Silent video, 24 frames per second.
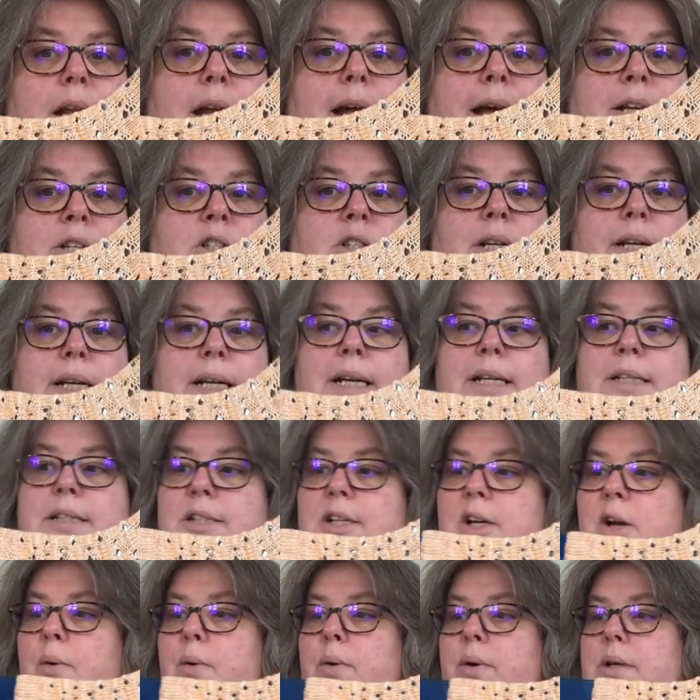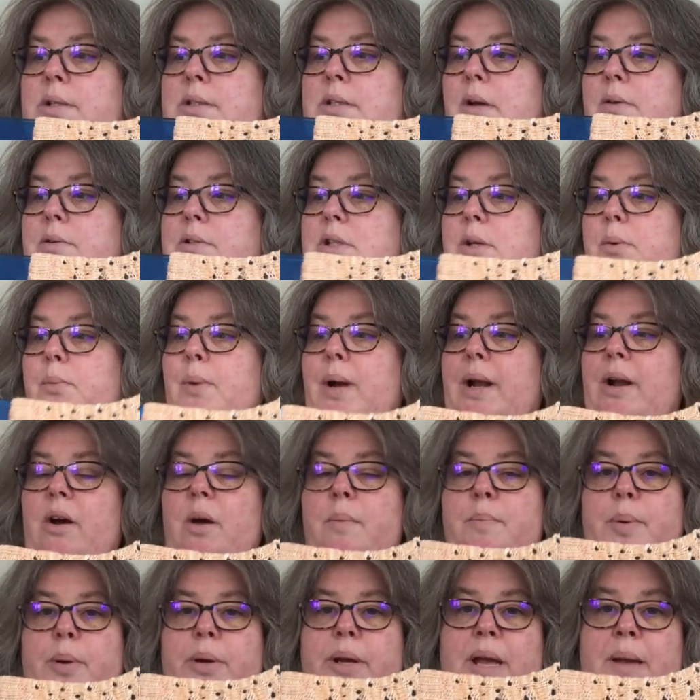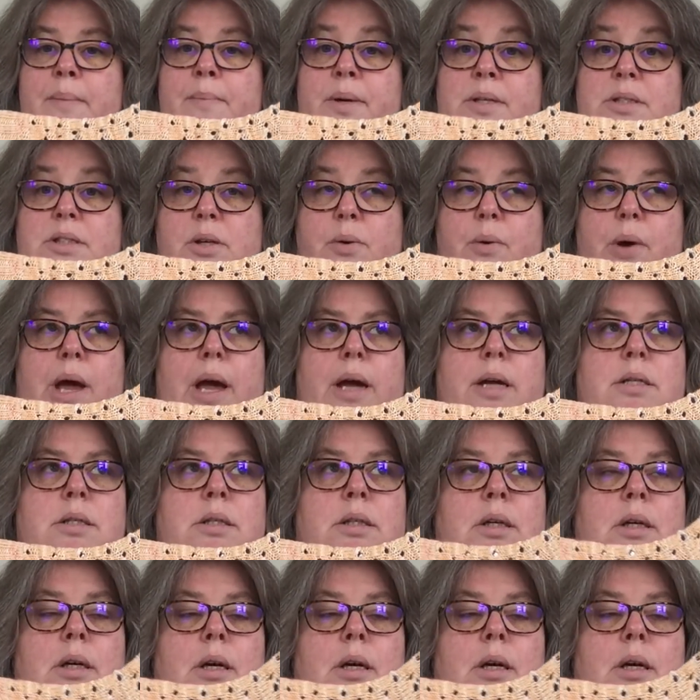actually it needs to go on its own. So when I put it in my squared,